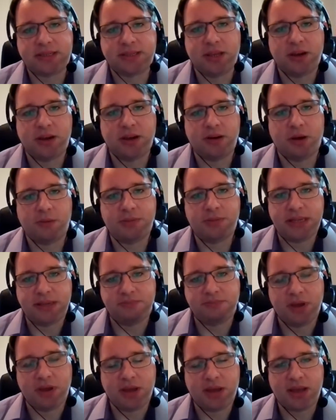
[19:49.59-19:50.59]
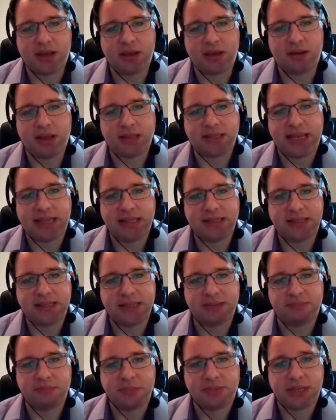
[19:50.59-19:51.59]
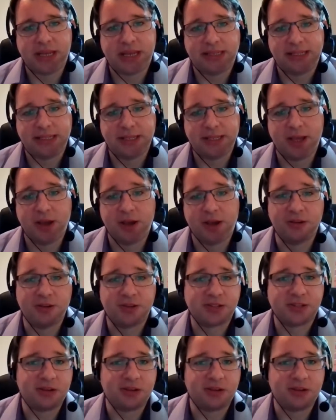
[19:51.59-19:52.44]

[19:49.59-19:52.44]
so I'll be attending those.